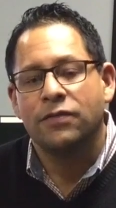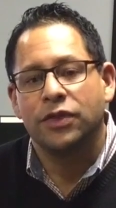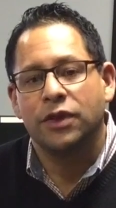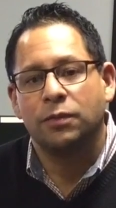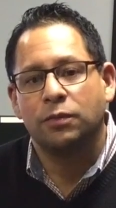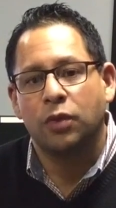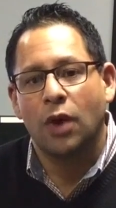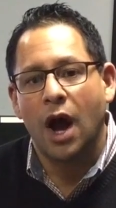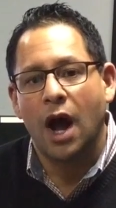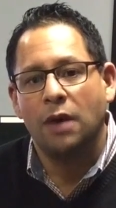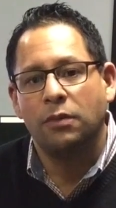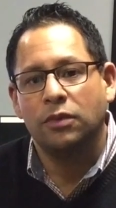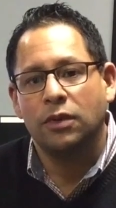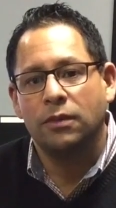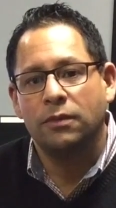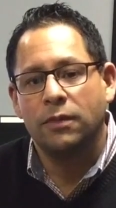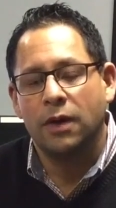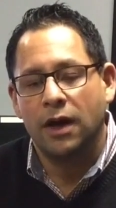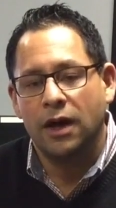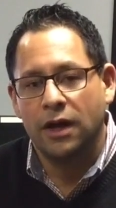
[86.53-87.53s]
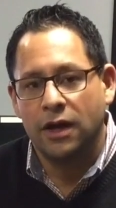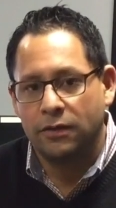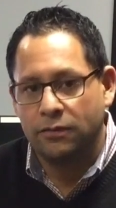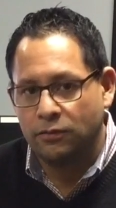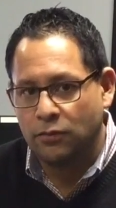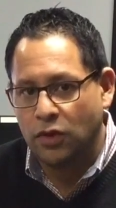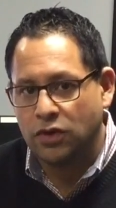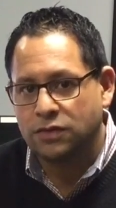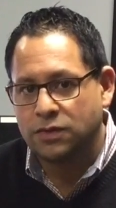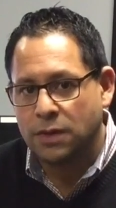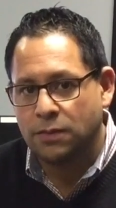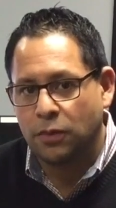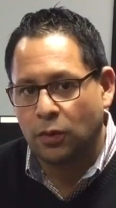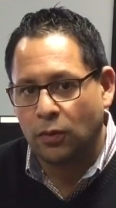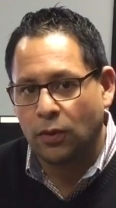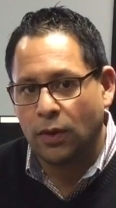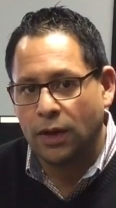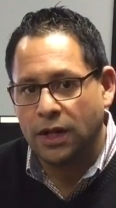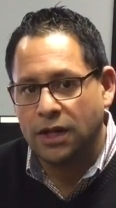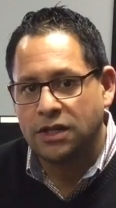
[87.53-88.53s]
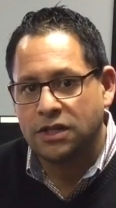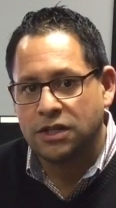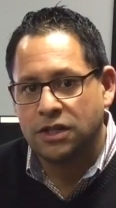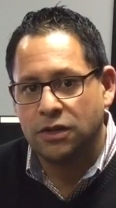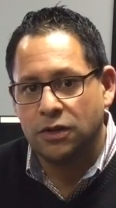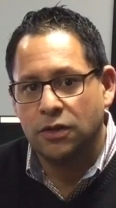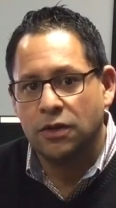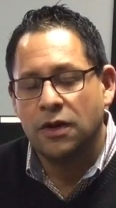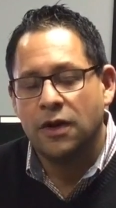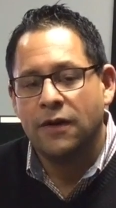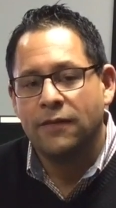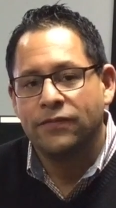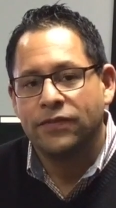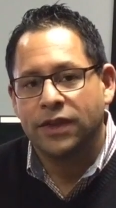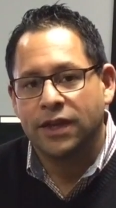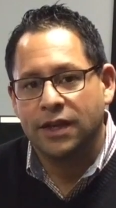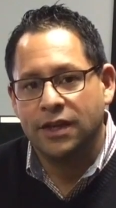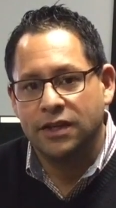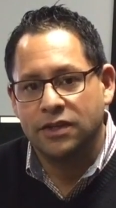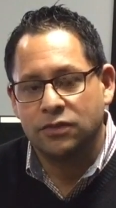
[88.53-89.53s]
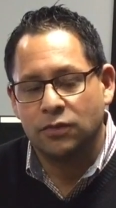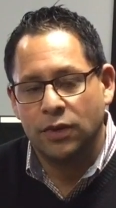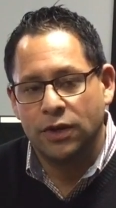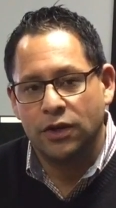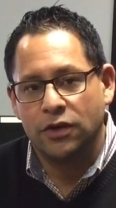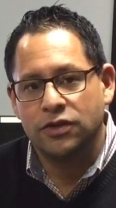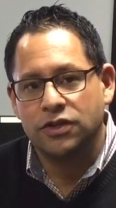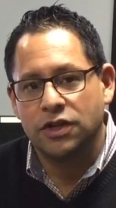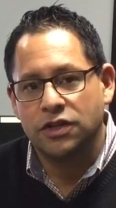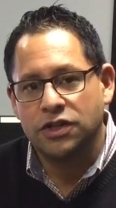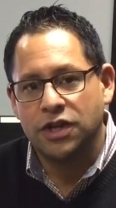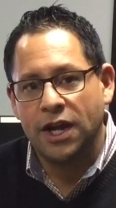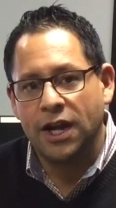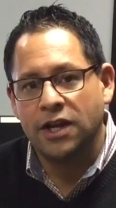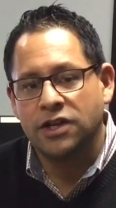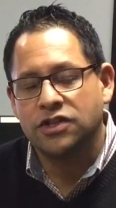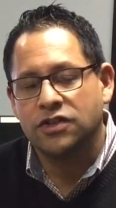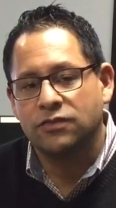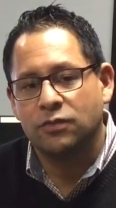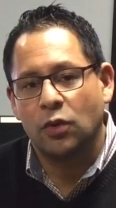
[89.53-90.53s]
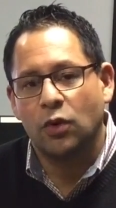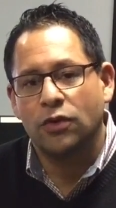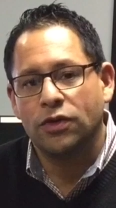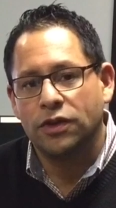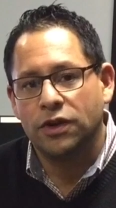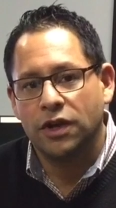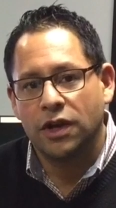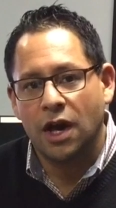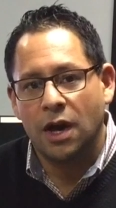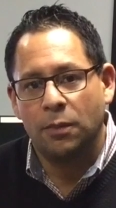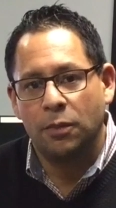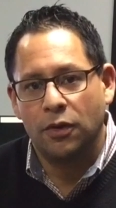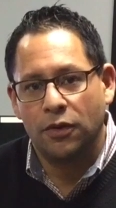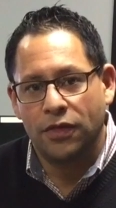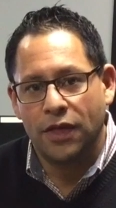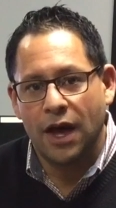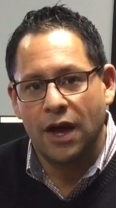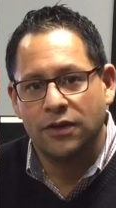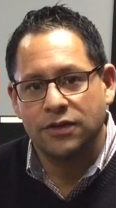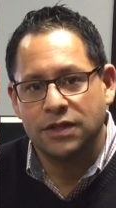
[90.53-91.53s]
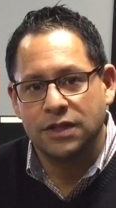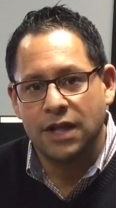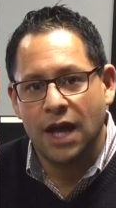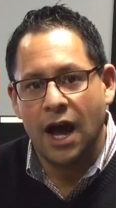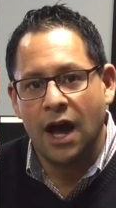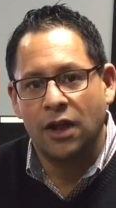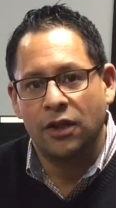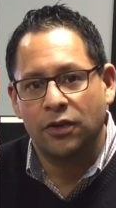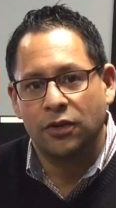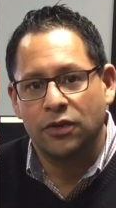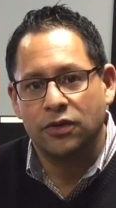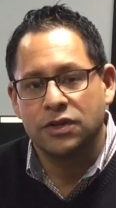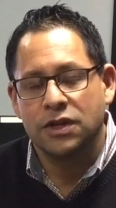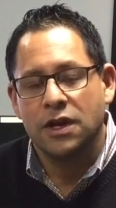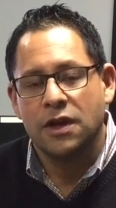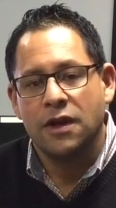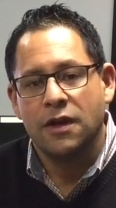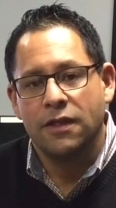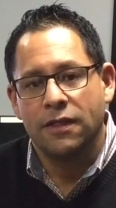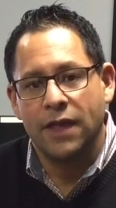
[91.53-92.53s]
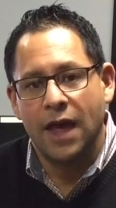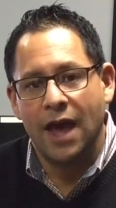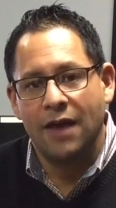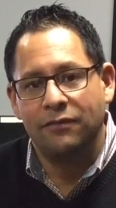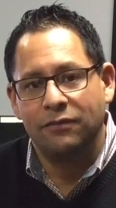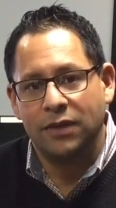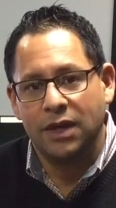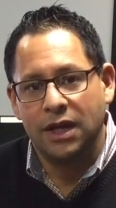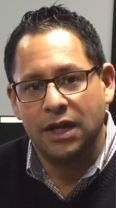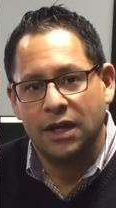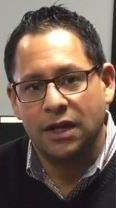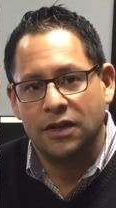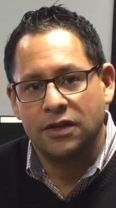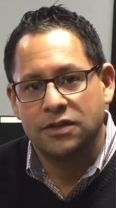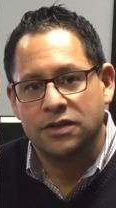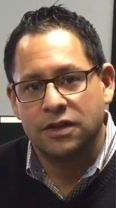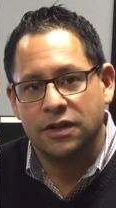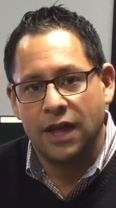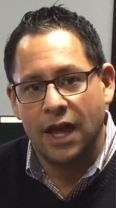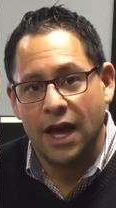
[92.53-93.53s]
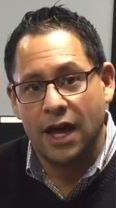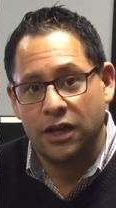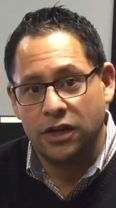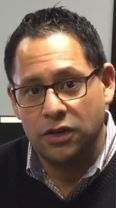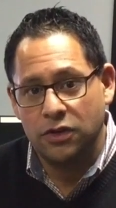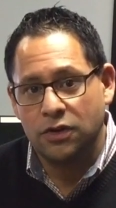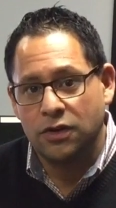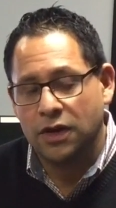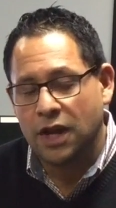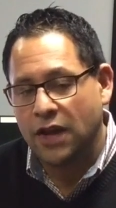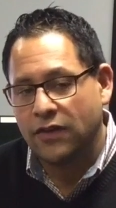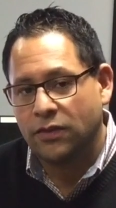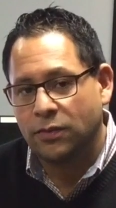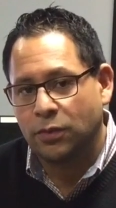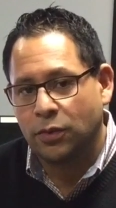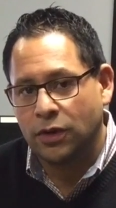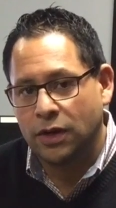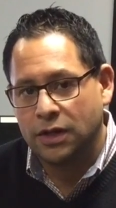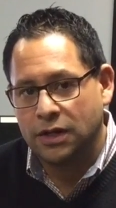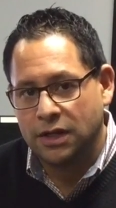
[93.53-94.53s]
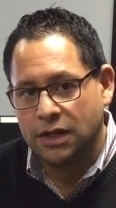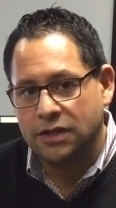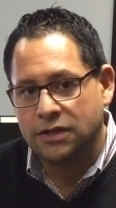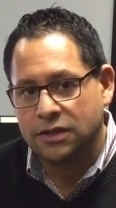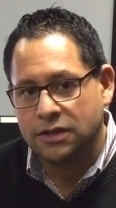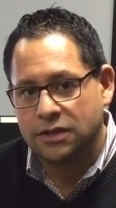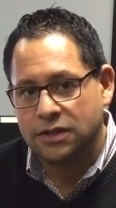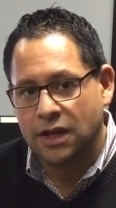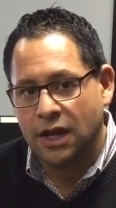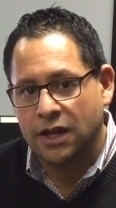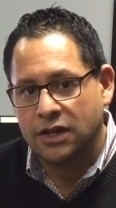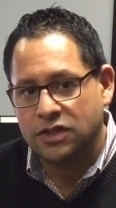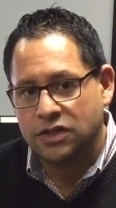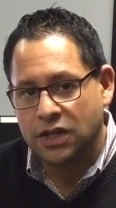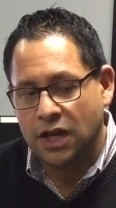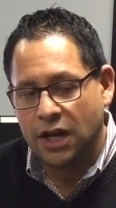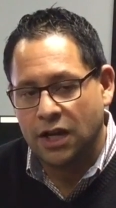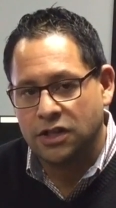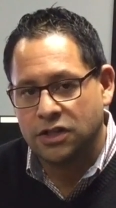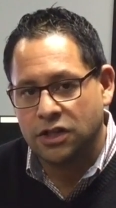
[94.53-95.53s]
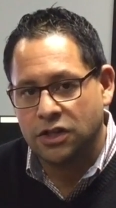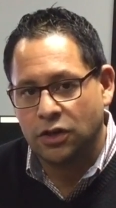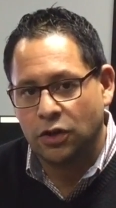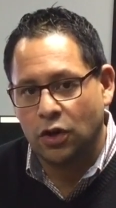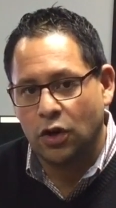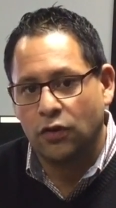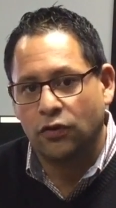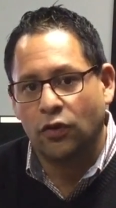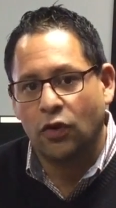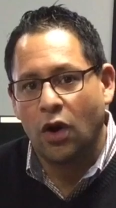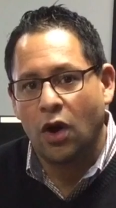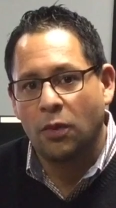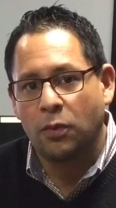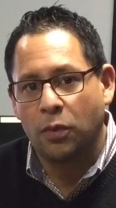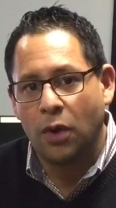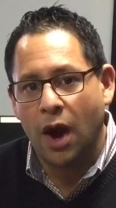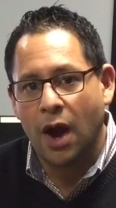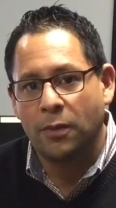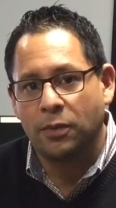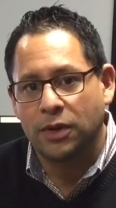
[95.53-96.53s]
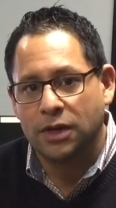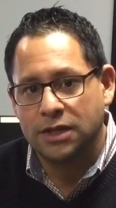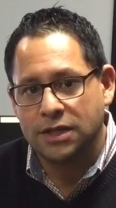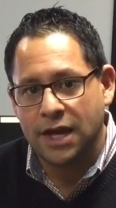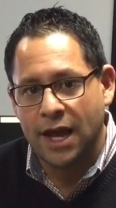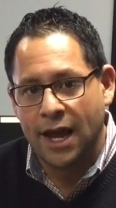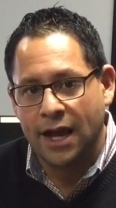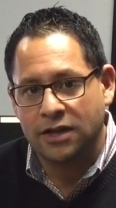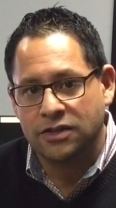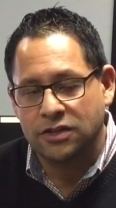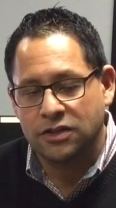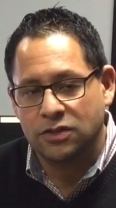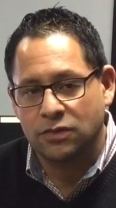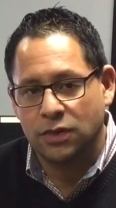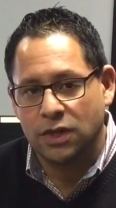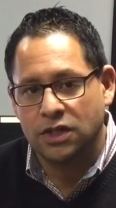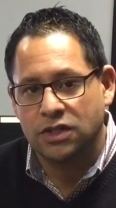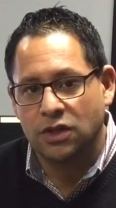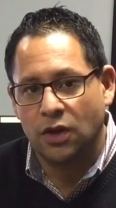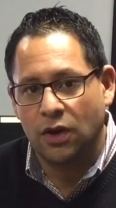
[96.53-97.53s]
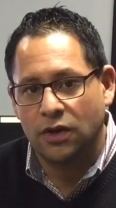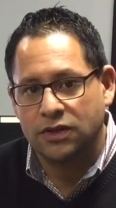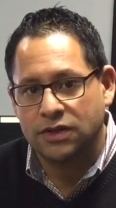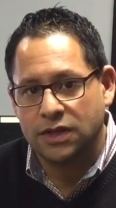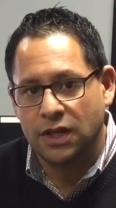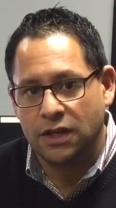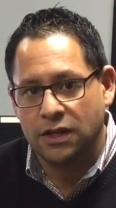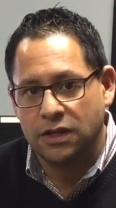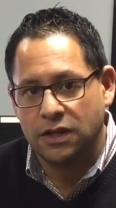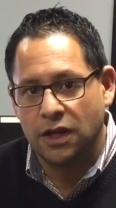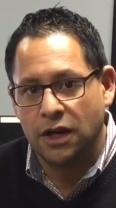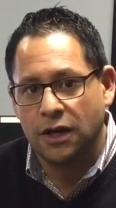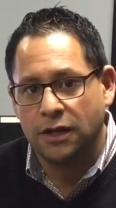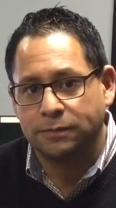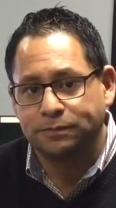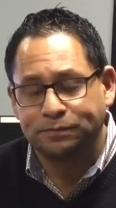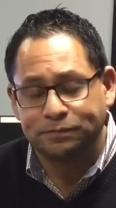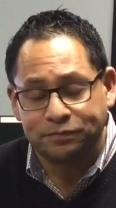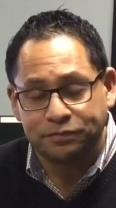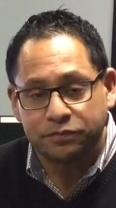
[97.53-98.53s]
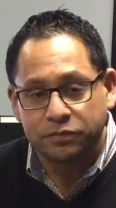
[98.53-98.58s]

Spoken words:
The problem most people run into is when there's a change of more than a couple $1,000s, that means that you could have a pretty decent sized change in your overall property taxes when it's all said and done.